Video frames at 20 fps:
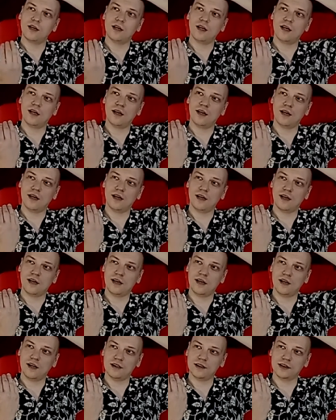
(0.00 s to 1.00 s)

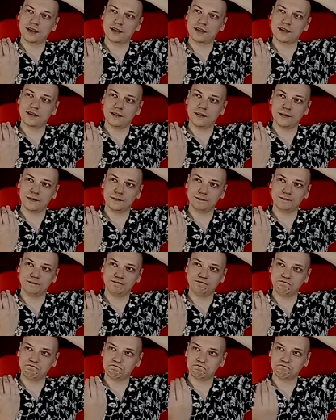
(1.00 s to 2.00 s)
uh, like
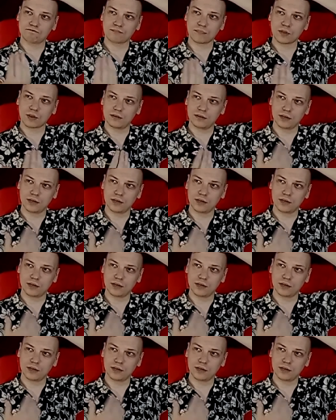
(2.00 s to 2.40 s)
um,